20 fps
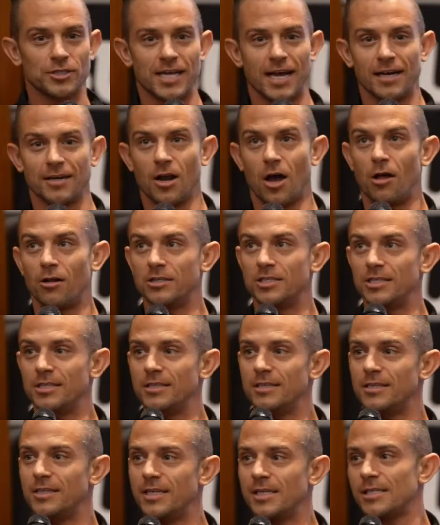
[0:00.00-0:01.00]

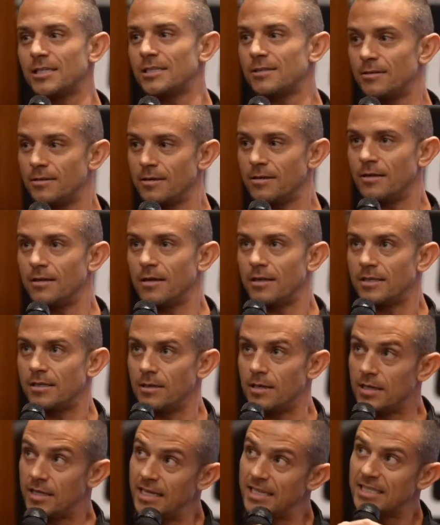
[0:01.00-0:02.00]
technology, this
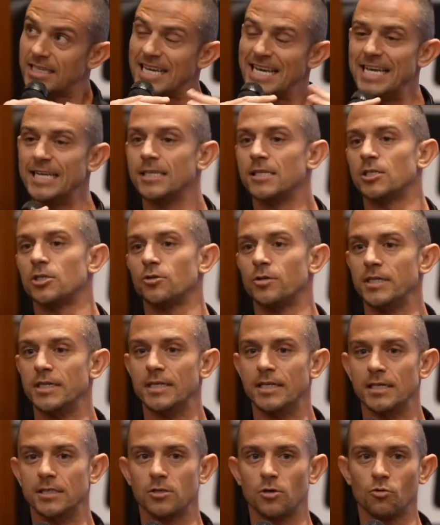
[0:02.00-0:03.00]
industry
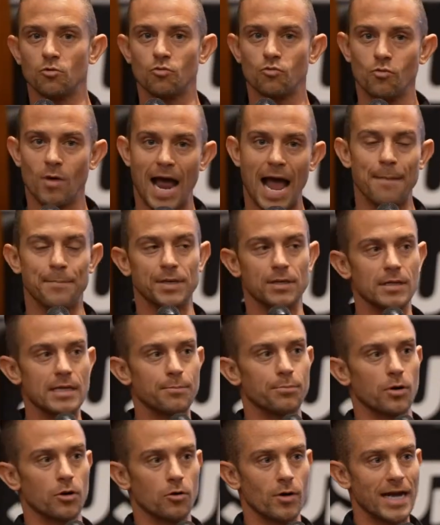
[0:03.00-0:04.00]
is rapidly
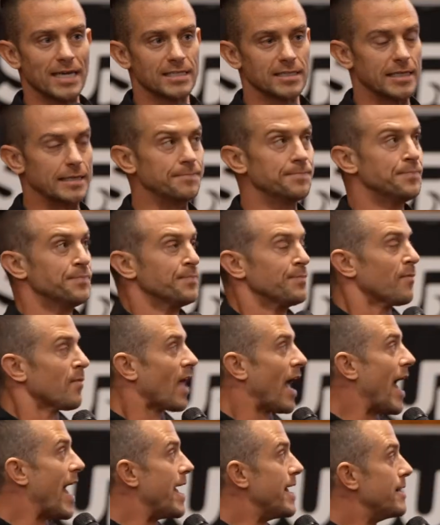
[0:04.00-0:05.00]
progressing,
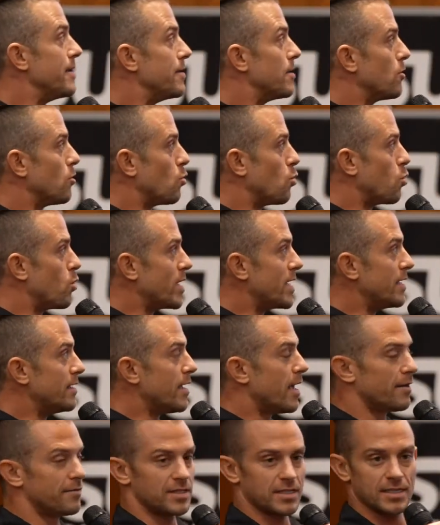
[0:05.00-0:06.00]
and we
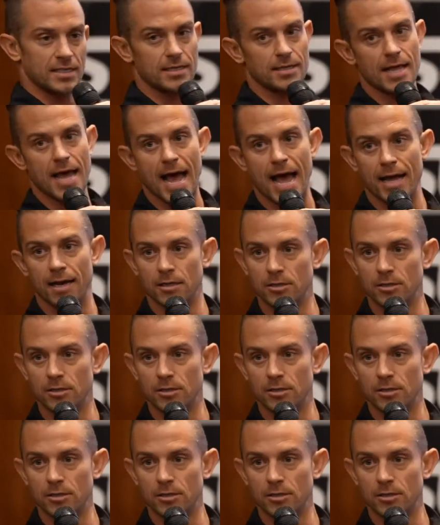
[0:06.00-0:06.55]
have seen that